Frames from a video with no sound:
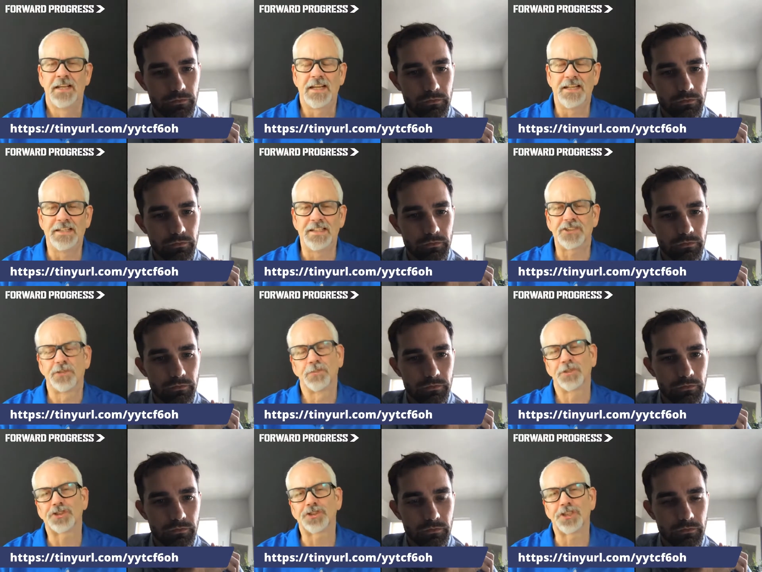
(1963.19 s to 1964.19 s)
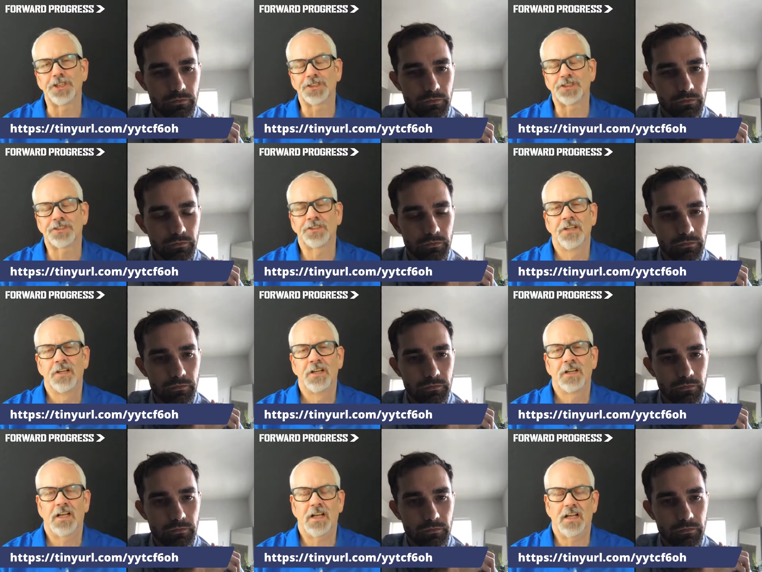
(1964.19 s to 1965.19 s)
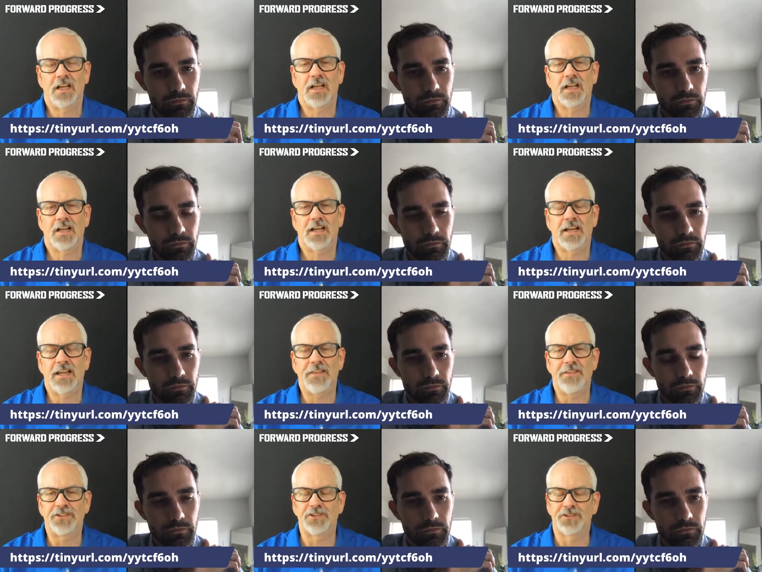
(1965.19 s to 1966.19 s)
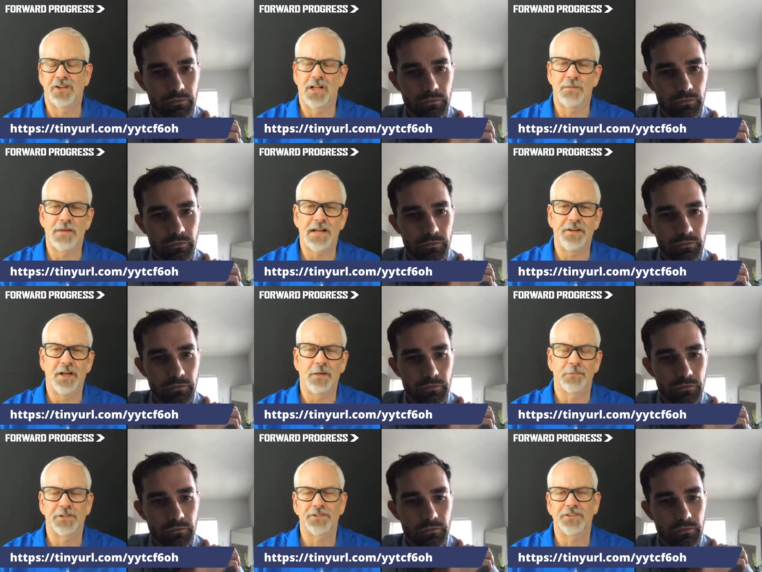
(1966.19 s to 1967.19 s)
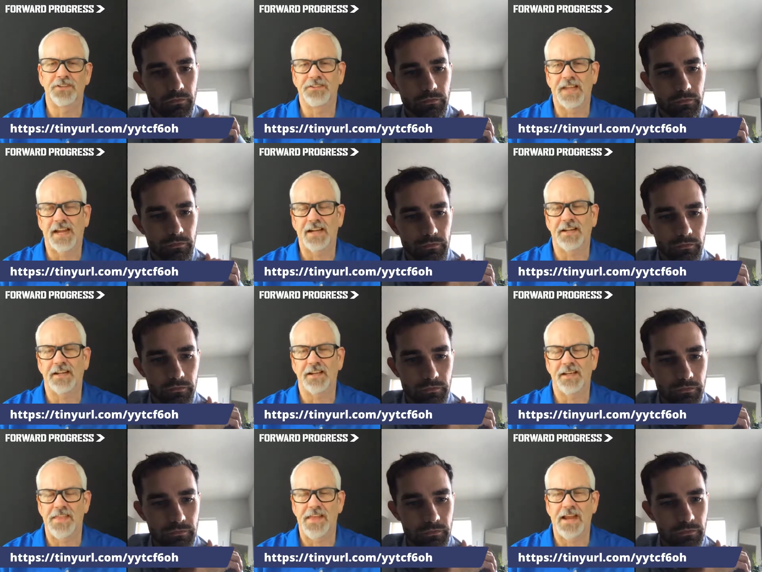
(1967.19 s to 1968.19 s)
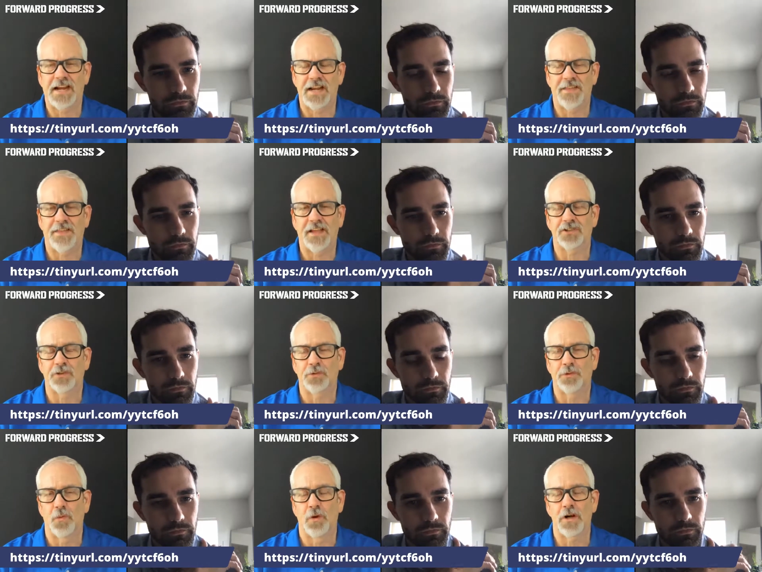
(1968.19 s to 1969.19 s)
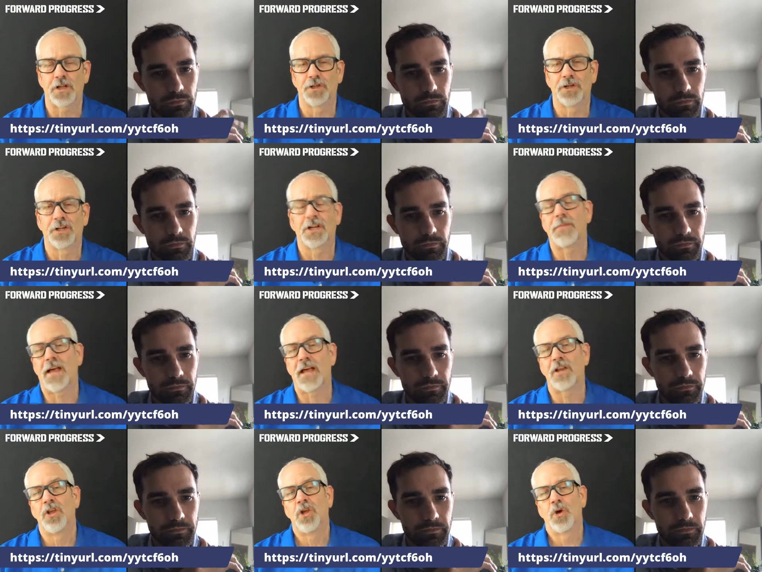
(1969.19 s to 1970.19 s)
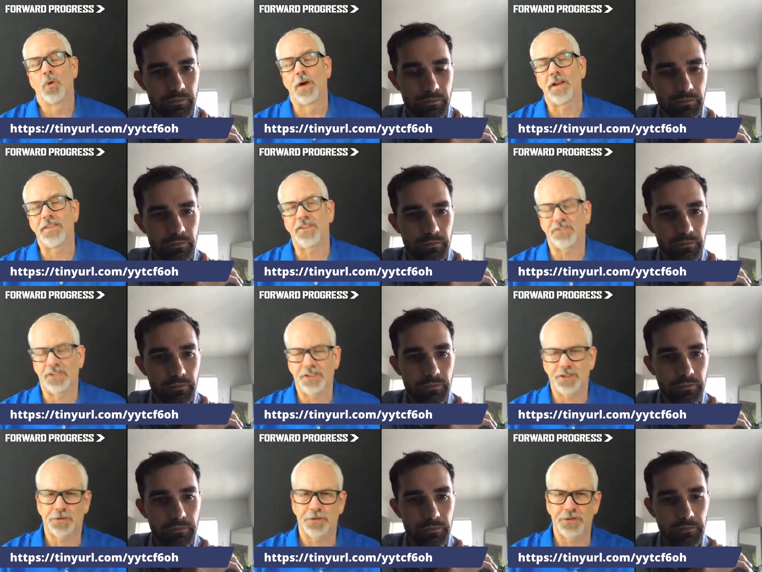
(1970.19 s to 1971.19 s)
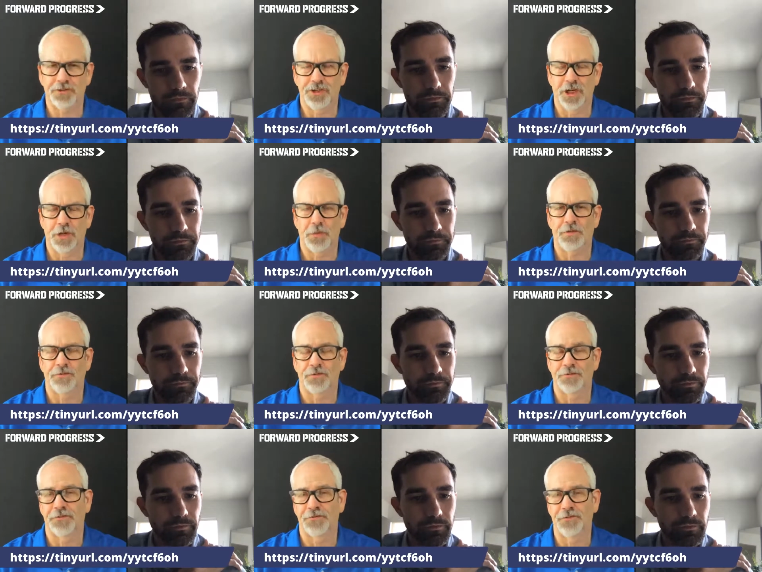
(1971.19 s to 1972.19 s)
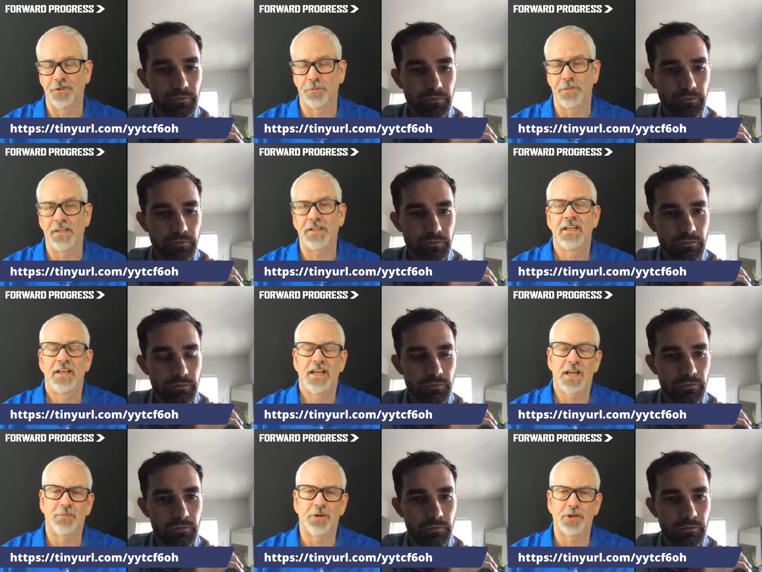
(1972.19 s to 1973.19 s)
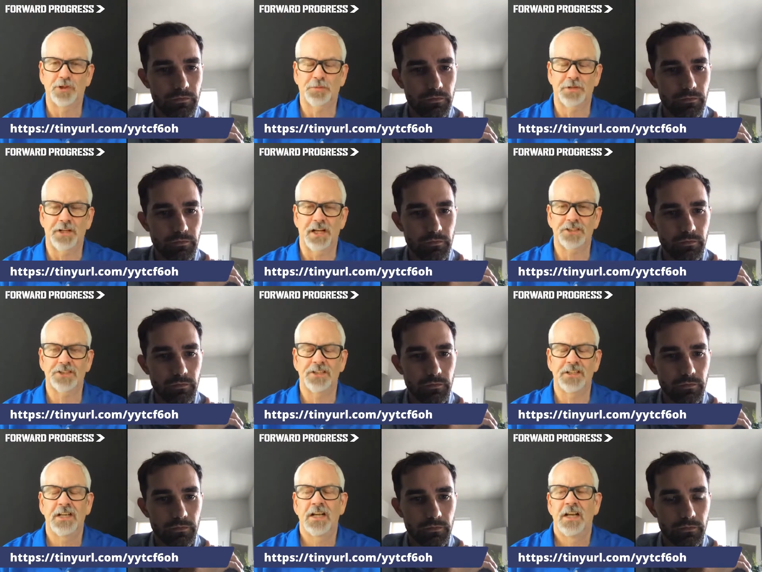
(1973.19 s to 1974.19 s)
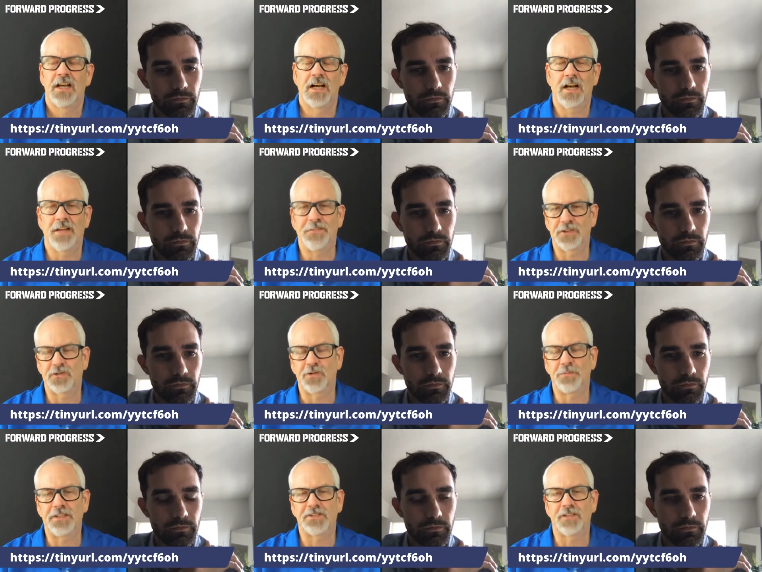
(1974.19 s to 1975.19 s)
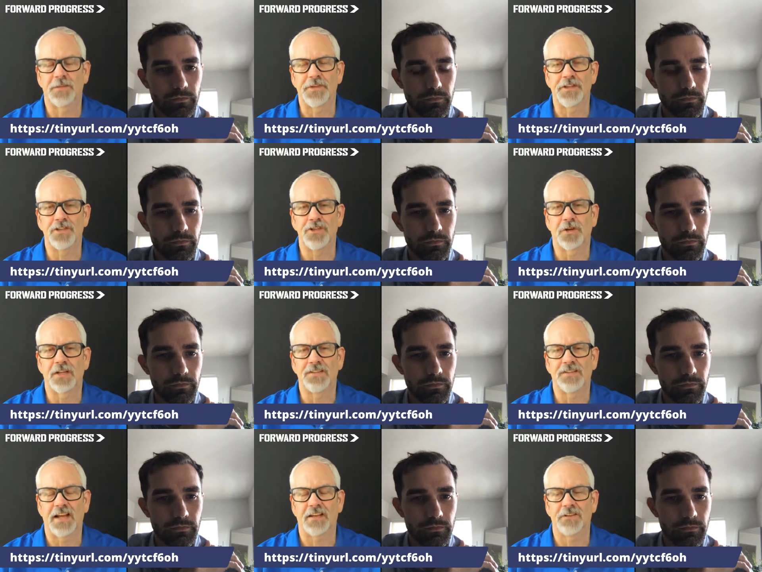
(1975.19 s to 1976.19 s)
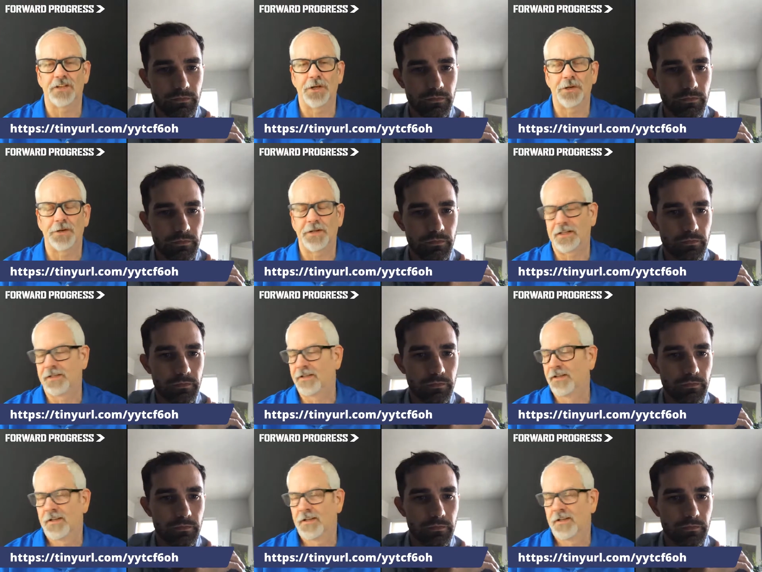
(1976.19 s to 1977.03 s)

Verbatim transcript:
Speaker 1: He did some research uh, and this is all about numbers and data and that kind of thing. So if you want to learn about where this industry is going for fulfillment and post production, uh, this would be something that you can download. And